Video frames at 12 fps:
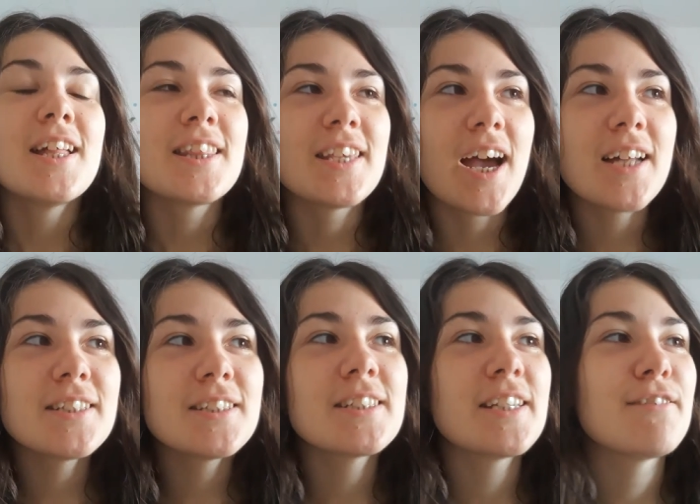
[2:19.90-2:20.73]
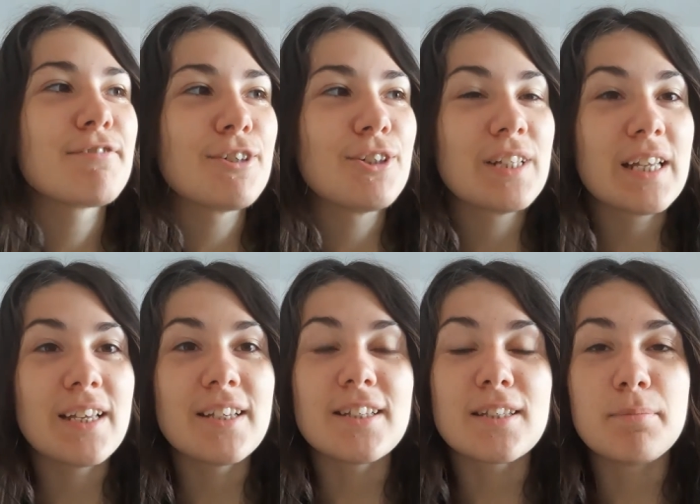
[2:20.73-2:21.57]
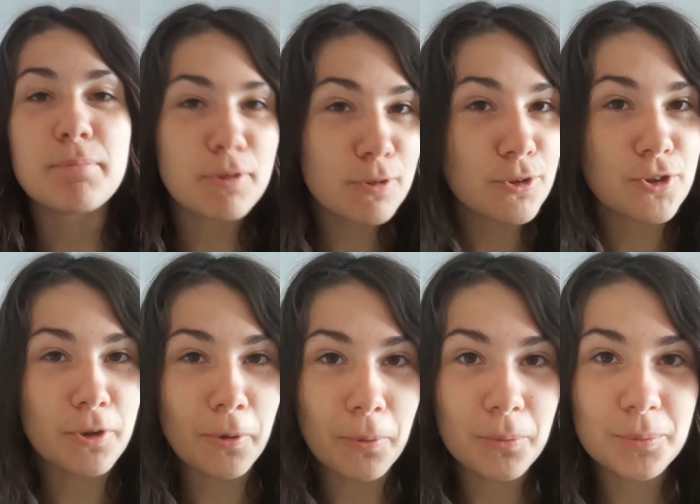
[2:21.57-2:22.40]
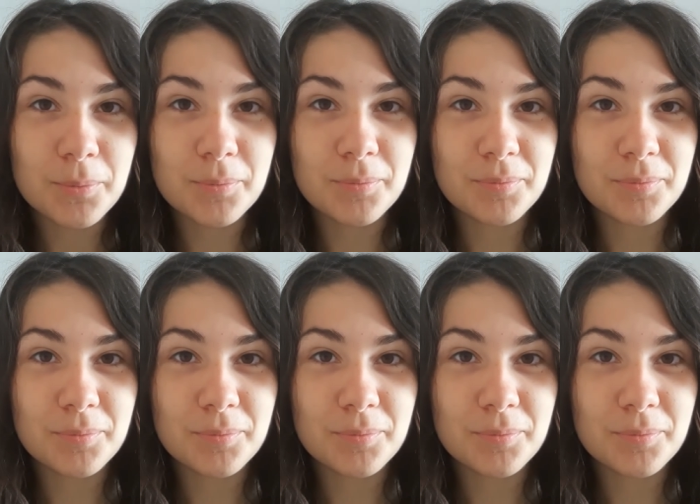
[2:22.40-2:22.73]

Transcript: The other devil is Pluto,